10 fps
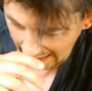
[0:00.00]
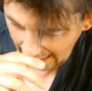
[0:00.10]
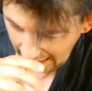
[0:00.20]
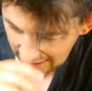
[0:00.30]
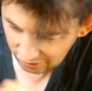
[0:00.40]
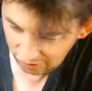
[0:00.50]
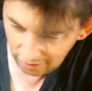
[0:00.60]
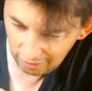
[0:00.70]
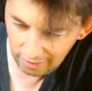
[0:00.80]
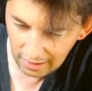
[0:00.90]
And
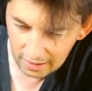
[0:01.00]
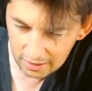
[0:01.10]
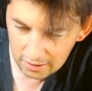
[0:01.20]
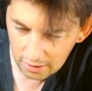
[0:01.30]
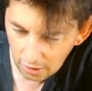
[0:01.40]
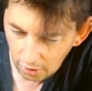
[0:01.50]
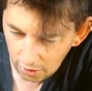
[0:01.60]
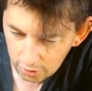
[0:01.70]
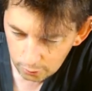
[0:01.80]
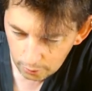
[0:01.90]
then
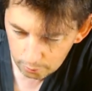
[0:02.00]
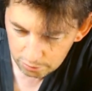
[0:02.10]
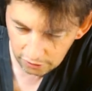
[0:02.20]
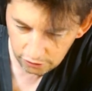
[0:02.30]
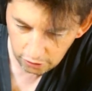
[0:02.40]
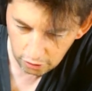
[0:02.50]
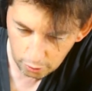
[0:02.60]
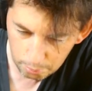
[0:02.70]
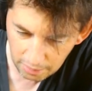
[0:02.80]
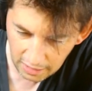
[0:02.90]
I pressed
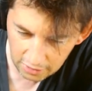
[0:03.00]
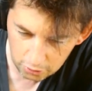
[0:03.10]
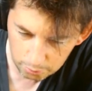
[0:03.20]
the pad